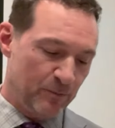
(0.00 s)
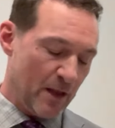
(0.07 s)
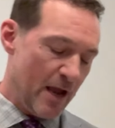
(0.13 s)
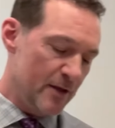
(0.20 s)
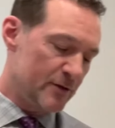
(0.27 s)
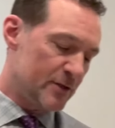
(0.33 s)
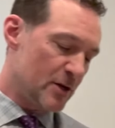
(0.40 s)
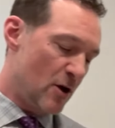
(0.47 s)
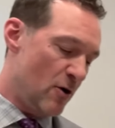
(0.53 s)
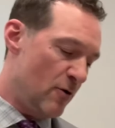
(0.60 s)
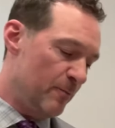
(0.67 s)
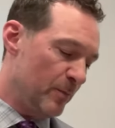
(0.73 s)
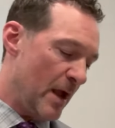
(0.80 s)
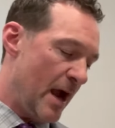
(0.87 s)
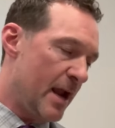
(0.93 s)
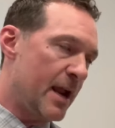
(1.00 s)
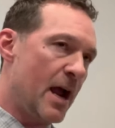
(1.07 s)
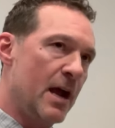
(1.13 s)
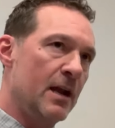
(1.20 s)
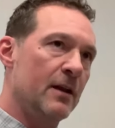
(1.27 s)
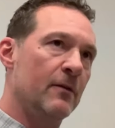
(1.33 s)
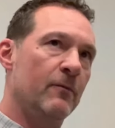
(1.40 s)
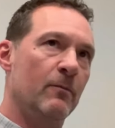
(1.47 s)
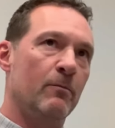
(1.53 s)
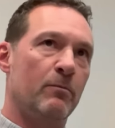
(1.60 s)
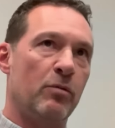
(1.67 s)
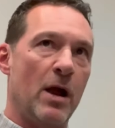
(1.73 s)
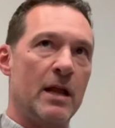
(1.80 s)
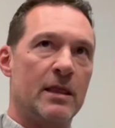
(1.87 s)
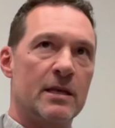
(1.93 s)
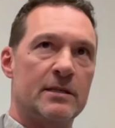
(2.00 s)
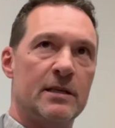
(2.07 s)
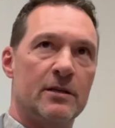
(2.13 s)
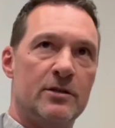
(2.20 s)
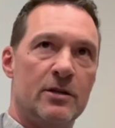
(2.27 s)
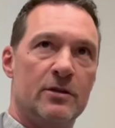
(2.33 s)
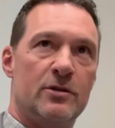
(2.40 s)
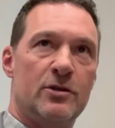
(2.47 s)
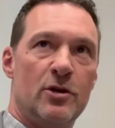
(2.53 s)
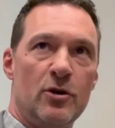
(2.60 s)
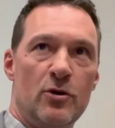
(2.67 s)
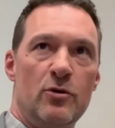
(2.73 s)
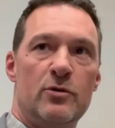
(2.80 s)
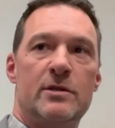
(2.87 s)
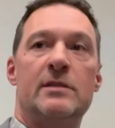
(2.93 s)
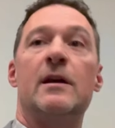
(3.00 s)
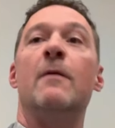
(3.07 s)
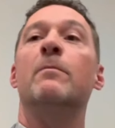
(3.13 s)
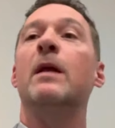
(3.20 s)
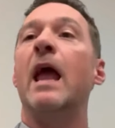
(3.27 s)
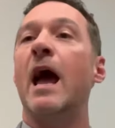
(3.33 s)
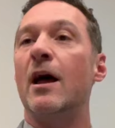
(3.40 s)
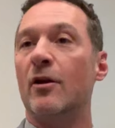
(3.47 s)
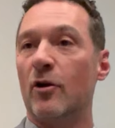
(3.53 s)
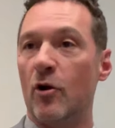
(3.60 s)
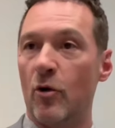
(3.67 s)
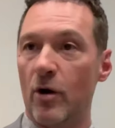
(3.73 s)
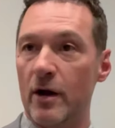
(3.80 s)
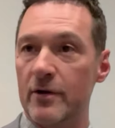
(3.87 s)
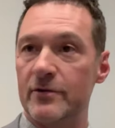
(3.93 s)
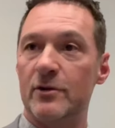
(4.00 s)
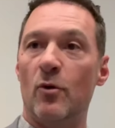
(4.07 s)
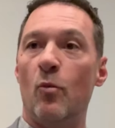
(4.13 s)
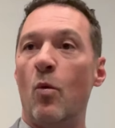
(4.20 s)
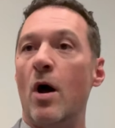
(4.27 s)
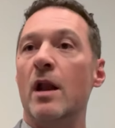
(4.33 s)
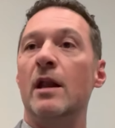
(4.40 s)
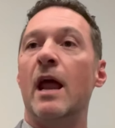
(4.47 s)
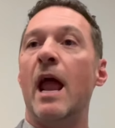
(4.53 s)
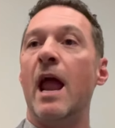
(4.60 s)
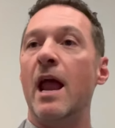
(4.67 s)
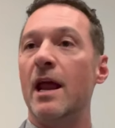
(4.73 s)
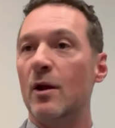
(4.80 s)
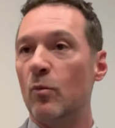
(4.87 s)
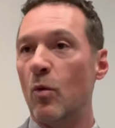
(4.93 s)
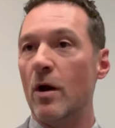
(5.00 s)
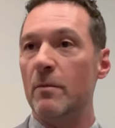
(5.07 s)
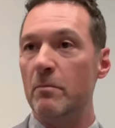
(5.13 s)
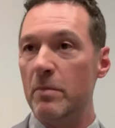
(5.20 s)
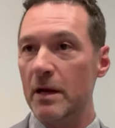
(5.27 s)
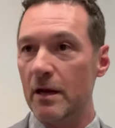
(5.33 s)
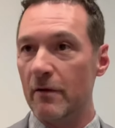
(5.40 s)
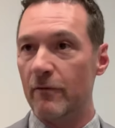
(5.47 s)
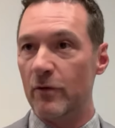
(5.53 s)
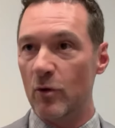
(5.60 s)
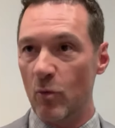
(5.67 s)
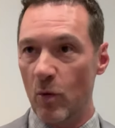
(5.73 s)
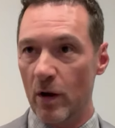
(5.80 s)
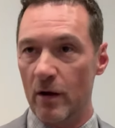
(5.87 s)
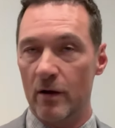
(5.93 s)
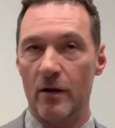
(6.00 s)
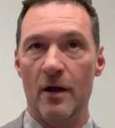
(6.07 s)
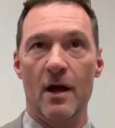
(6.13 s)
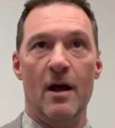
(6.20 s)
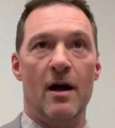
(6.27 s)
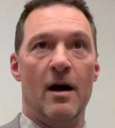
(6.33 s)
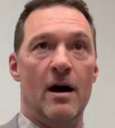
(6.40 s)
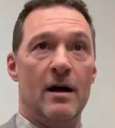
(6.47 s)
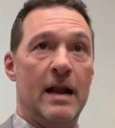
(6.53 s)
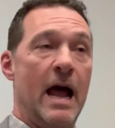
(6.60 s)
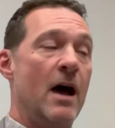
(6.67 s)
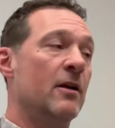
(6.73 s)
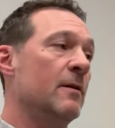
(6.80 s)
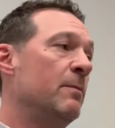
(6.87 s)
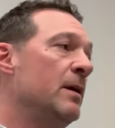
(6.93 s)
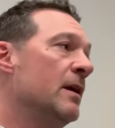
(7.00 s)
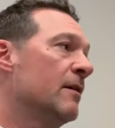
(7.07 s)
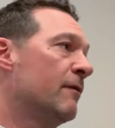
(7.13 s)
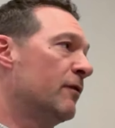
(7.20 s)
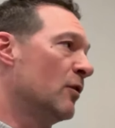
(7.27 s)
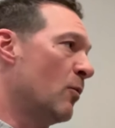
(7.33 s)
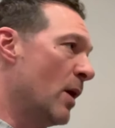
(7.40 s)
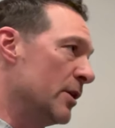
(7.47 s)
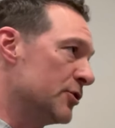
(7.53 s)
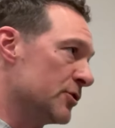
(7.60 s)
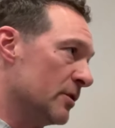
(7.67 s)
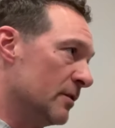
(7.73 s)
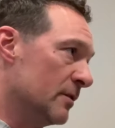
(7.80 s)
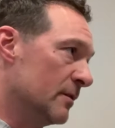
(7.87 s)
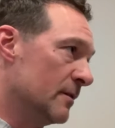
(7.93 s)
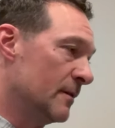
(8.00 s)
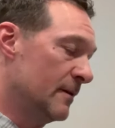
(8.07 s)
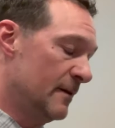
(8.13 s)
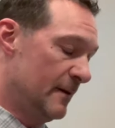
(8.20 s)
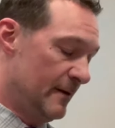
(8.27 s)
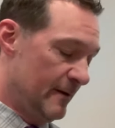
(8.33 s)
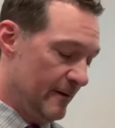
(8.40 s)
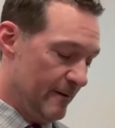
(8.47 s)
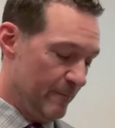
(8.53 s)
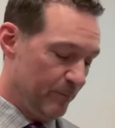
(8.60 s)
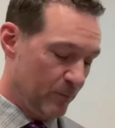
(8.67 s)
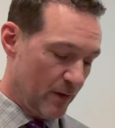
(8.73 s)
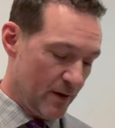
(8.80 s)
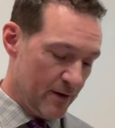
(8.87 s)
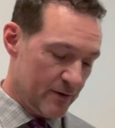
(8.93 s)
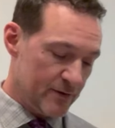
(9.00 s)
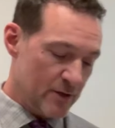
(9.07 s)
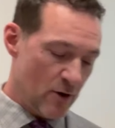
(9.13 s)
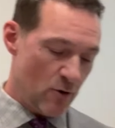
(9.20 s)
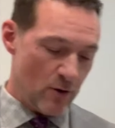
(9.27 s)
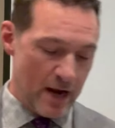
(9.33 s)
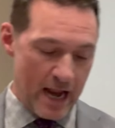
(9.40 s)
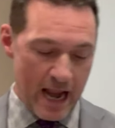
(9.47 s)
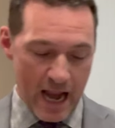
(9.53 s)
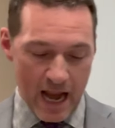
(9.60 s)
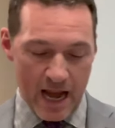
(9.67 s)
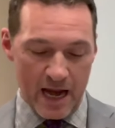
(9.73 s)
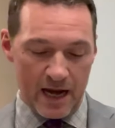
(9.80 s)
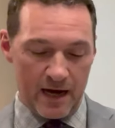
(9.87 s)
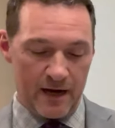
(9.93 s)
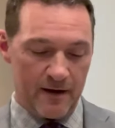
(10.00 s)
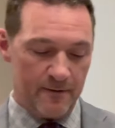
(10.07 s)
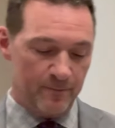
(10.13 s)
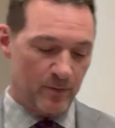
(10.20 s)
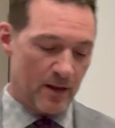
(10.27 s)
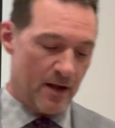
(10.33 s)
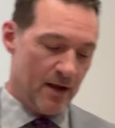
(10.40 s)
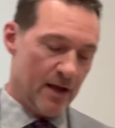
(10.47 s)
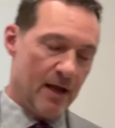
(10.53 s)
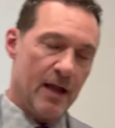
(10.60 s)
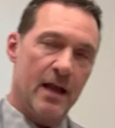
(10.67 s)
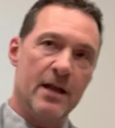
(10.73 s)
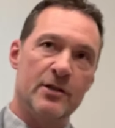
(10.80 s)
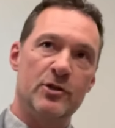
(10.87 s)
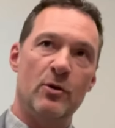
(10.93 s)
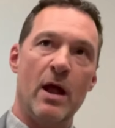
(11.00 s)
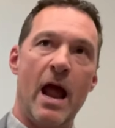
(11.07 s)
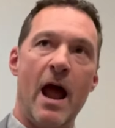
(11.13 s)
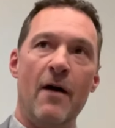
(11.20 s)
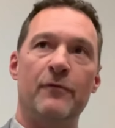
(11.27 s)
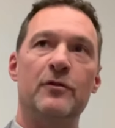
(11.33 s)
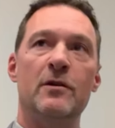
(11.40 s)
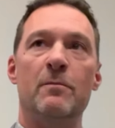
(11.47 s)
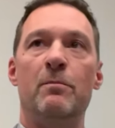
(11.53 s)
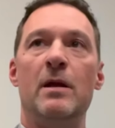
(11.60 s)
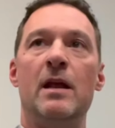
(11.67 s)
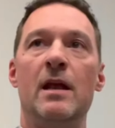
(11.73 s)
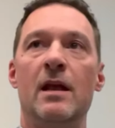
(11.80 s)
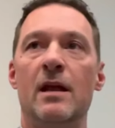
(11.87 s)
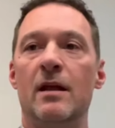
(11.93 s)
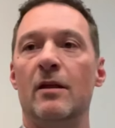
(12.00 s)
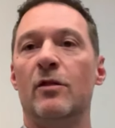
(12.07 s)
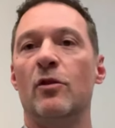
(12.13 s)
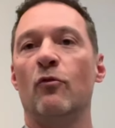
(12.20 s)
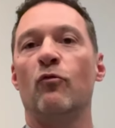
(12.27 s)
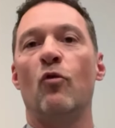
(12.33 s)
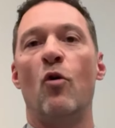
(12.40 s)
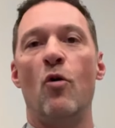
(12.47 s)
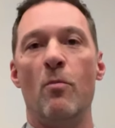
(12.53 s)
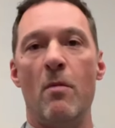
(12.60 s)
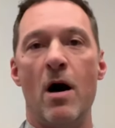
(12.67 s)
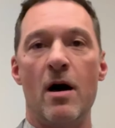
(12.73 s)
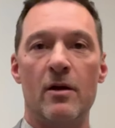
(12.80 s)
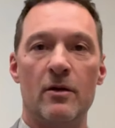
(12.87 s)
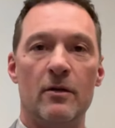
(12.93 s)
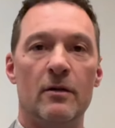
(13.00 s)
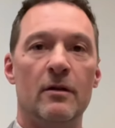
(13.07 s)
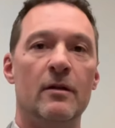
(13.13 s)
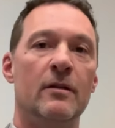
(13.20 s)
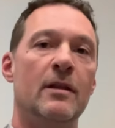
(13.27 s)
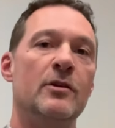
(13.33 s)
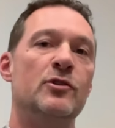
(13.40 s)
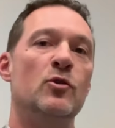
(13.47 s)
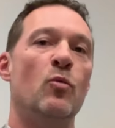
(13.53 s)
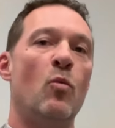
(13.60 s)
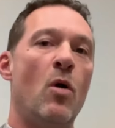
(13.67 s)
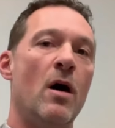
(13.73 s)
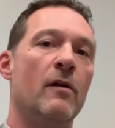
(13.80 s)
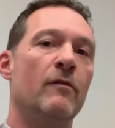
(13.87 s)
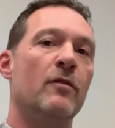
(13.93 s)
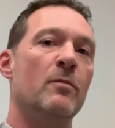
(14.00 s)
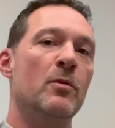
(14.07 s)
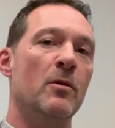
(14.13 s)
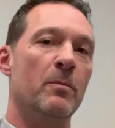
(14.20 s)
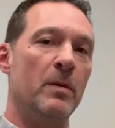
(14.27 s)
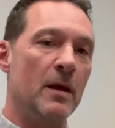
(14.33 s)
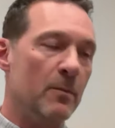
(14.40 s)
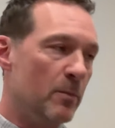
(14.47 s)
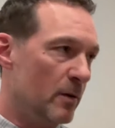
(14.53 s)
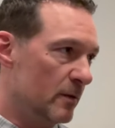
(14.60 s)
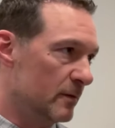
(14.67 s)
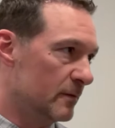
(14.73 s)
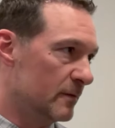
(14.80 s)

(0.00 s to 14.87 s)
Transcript: And so I kind of break this into two subcategories, so 1A and 1B, if you will, on how to be influential. So, A is you have to be the role model that you want from your people.